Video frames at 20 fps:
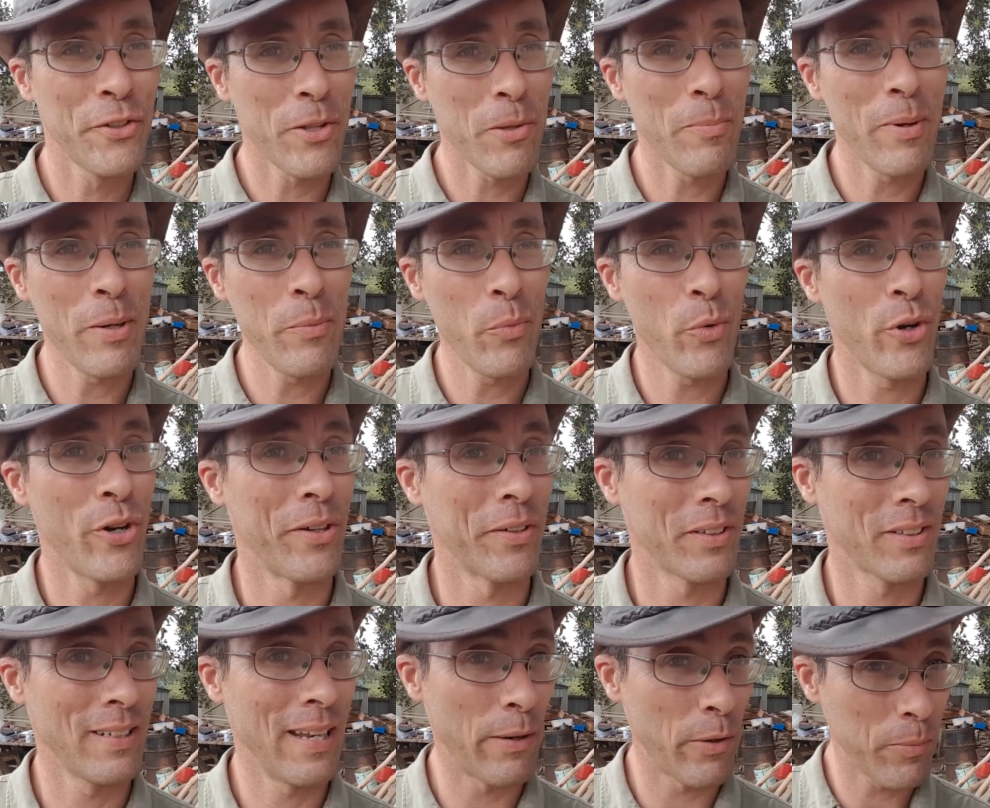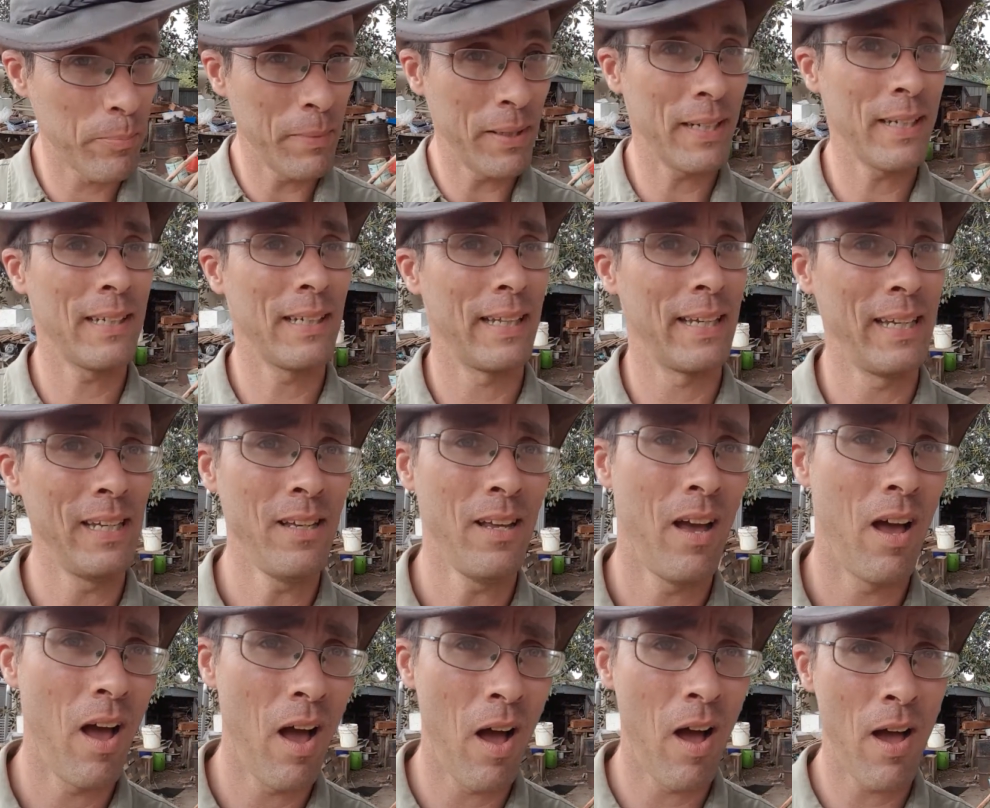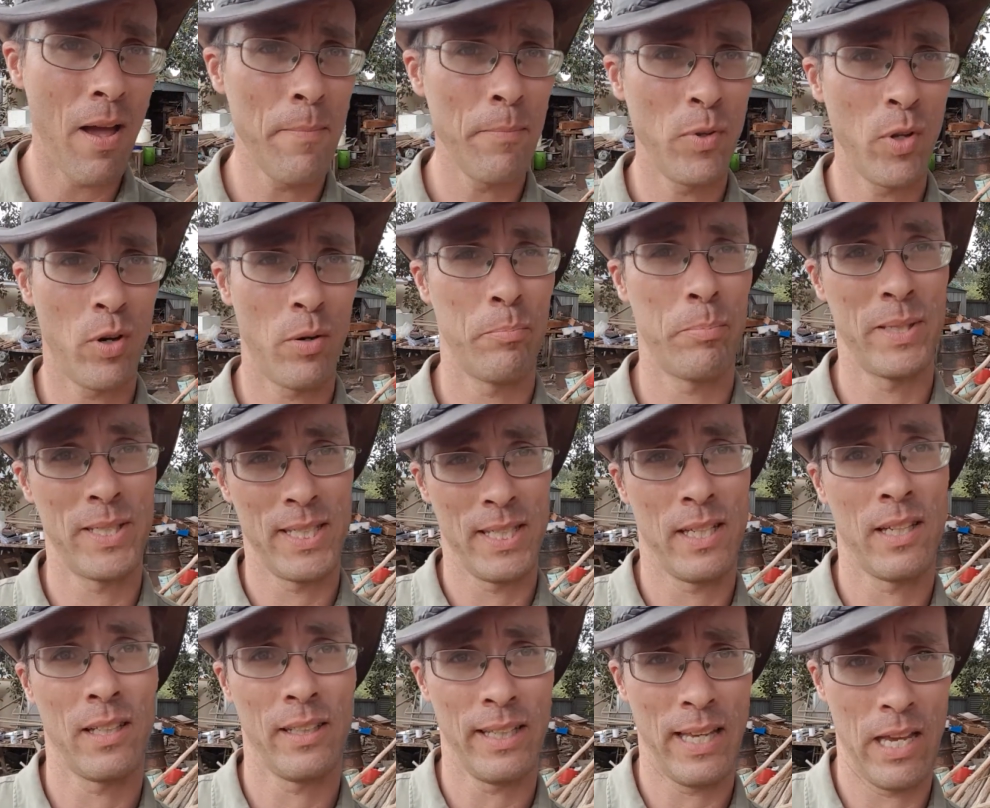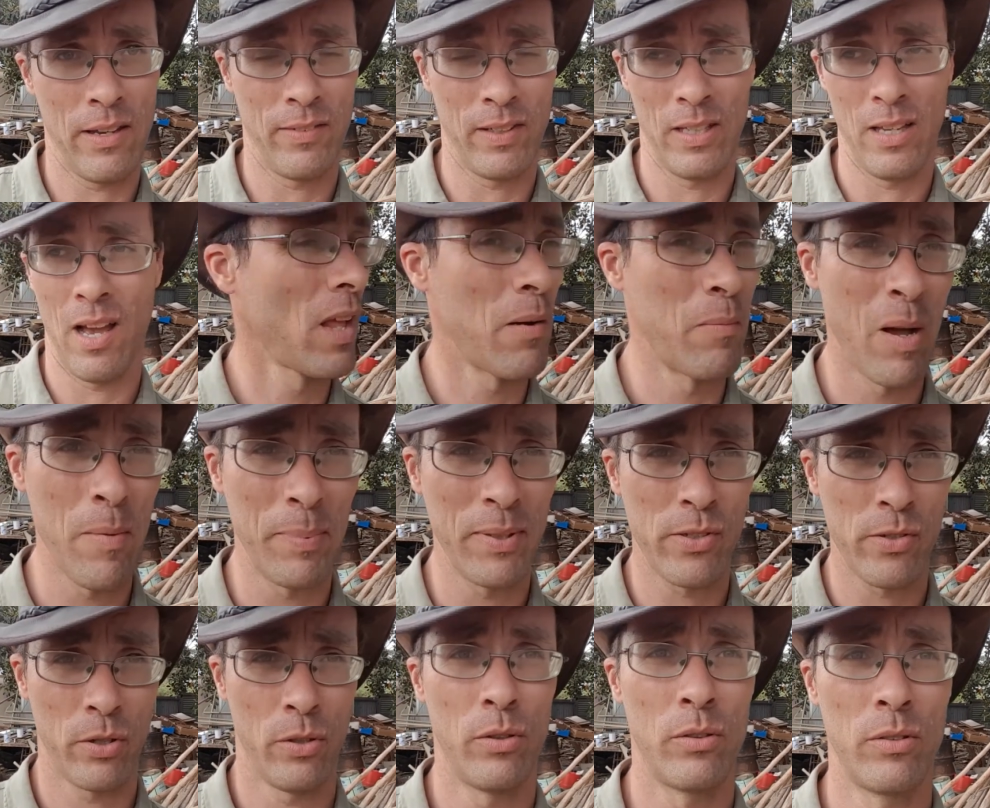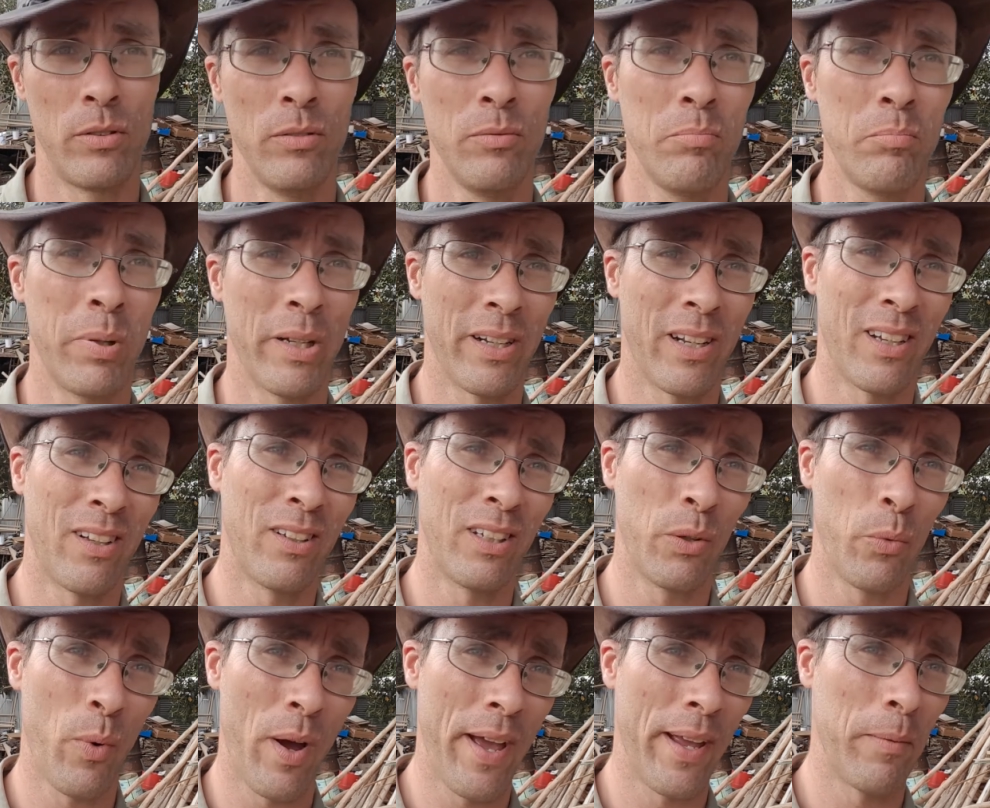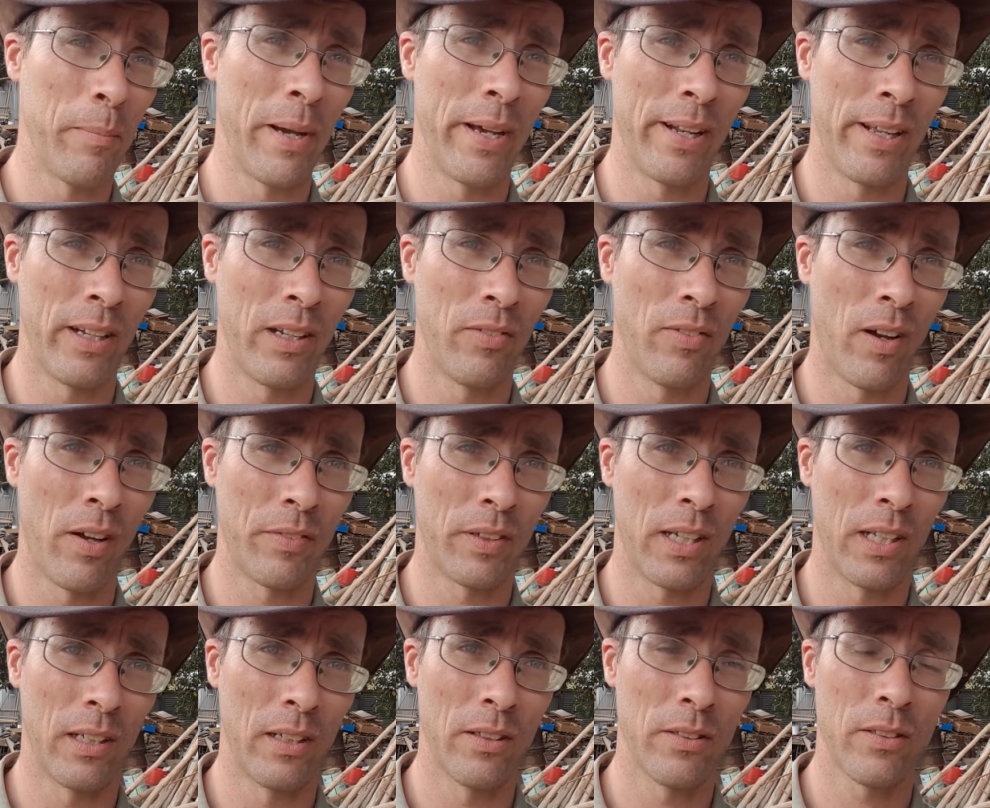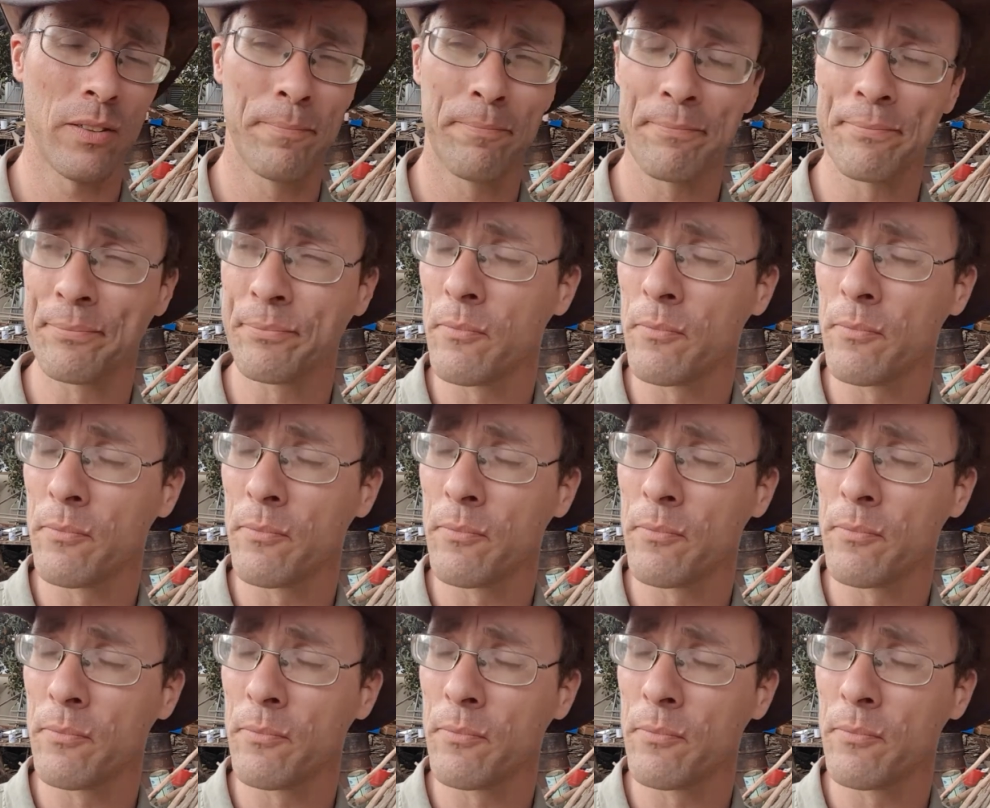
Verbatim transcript: So the beam works. Now admittedly, I'm not particularly heavy. I might be tall, but I only weigh about 85 kilos.